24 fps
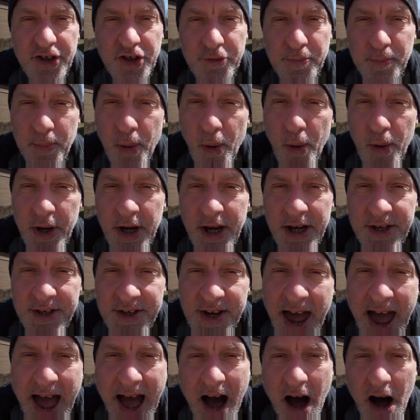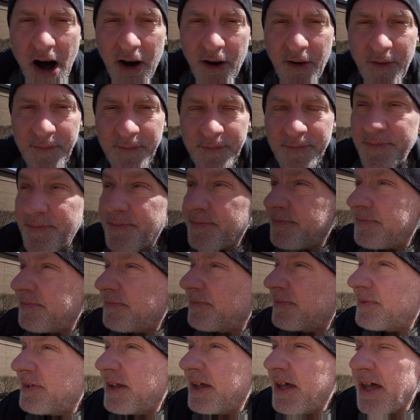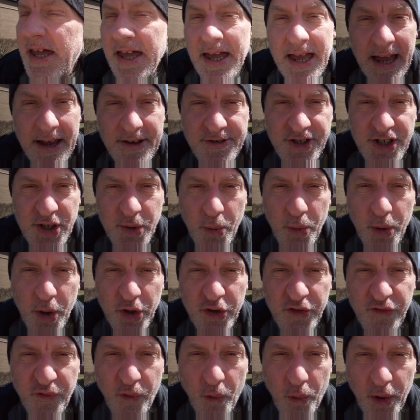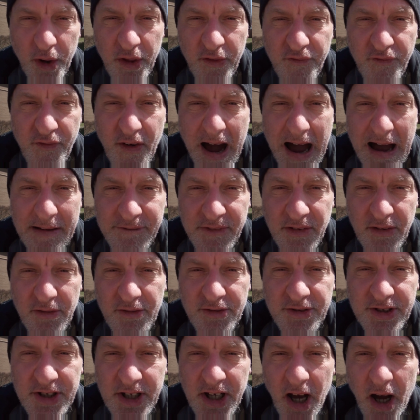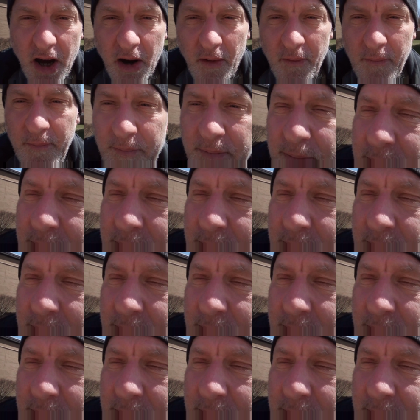as pretty now as it was 45 years ago.